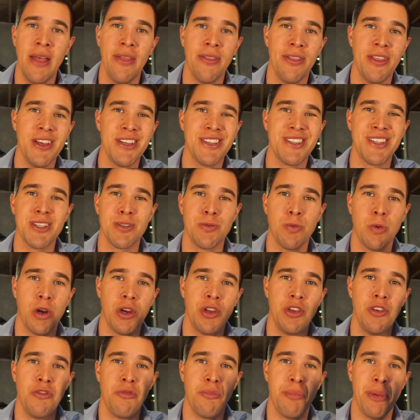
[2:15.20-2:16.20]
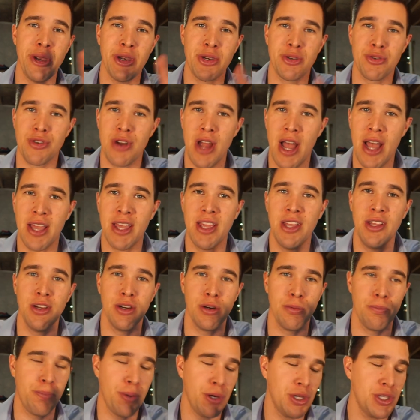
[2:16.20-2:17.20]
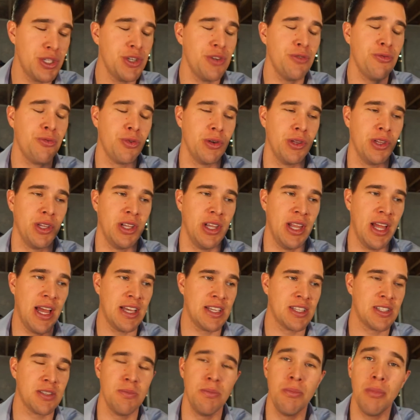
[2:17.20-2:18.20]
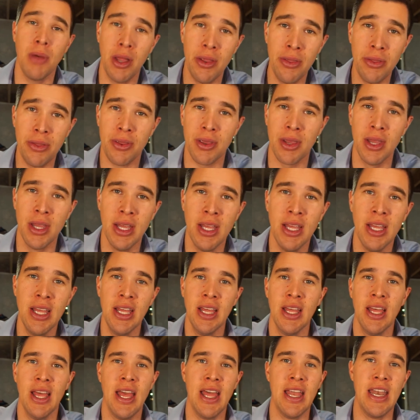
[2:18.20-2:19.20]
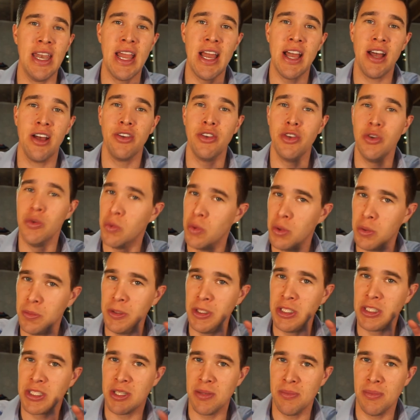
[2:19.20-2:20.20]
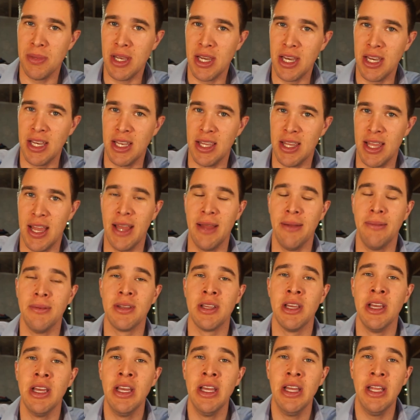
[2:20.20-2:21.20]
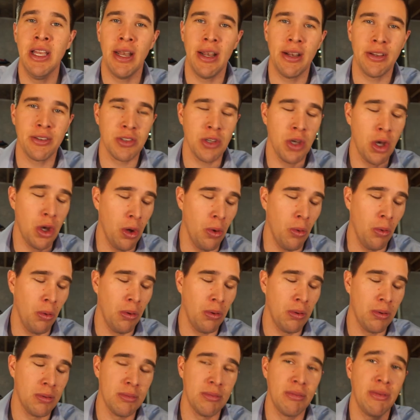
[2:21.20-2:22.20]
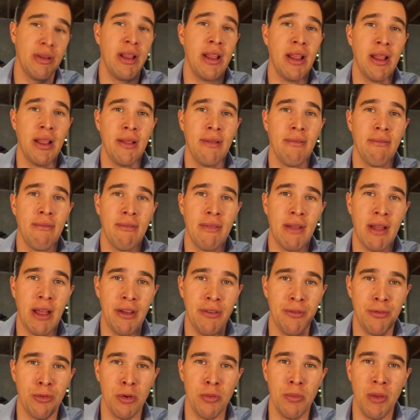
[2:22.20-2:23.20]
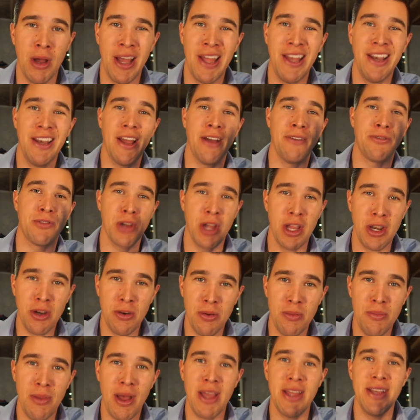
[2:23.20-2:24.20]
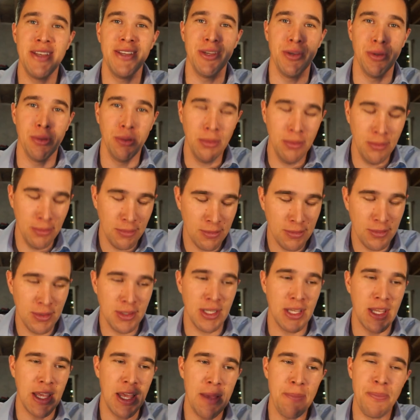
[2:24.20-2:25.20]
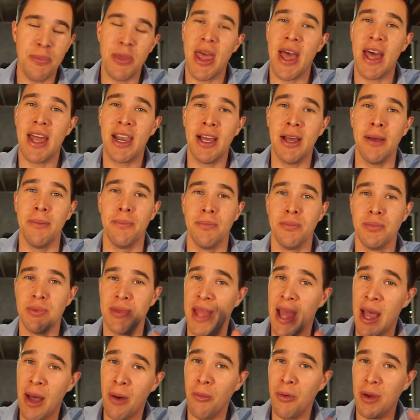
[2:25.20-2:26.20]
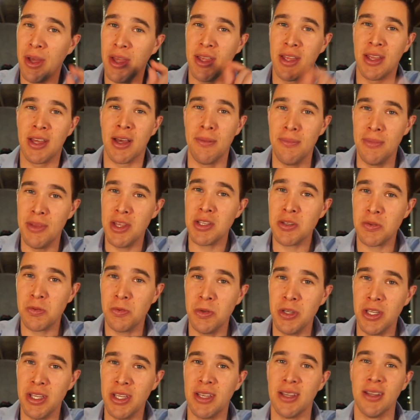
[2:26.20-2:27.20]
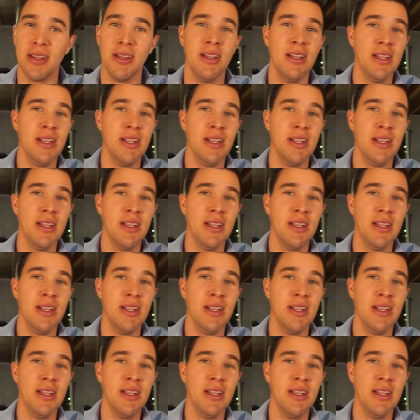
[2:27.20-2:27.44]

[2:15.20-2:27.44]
This is where you've been tracking your budget for the last month and now you will be submitting that. So I've remind I've tried to remind you to keep that up. That way come this week